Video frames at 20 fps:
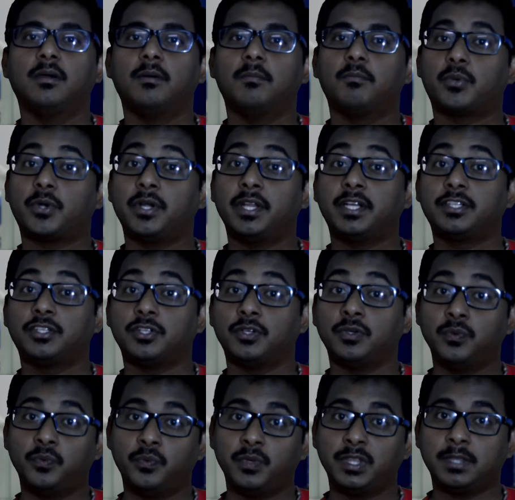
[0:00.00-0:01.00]

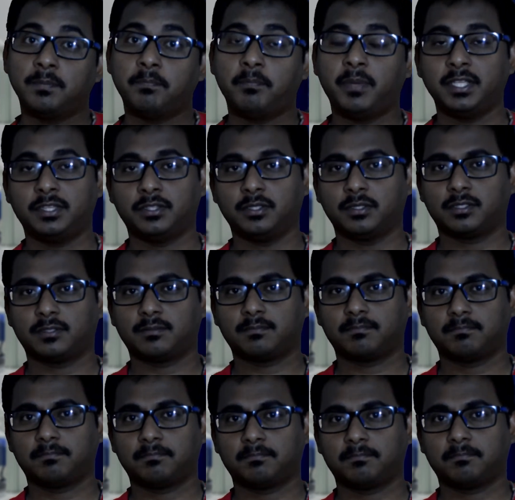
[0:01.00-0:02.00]
productive with Python.
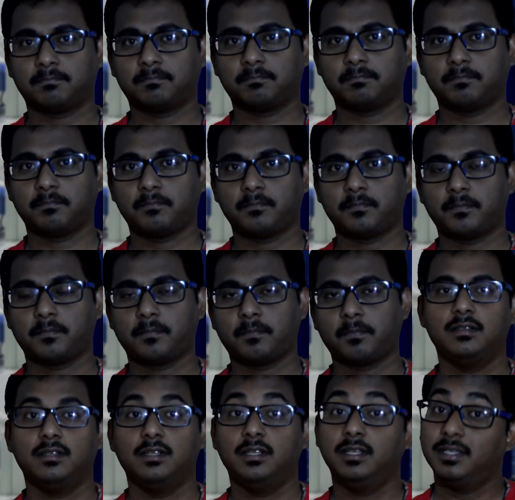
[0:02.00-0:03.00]

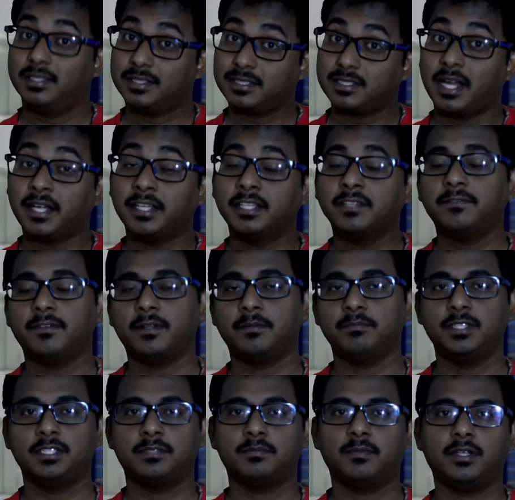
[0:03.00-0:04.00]
Starting from
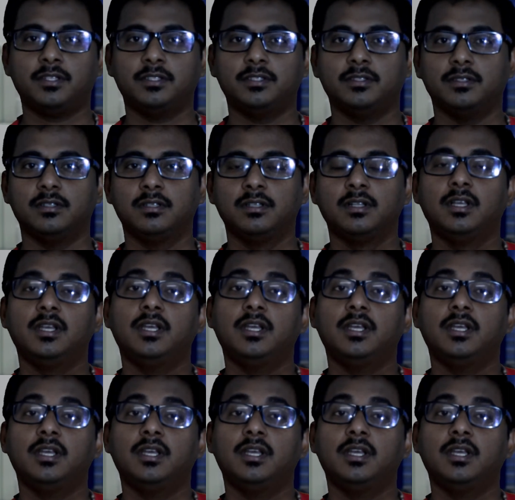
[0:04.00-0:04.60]
this module,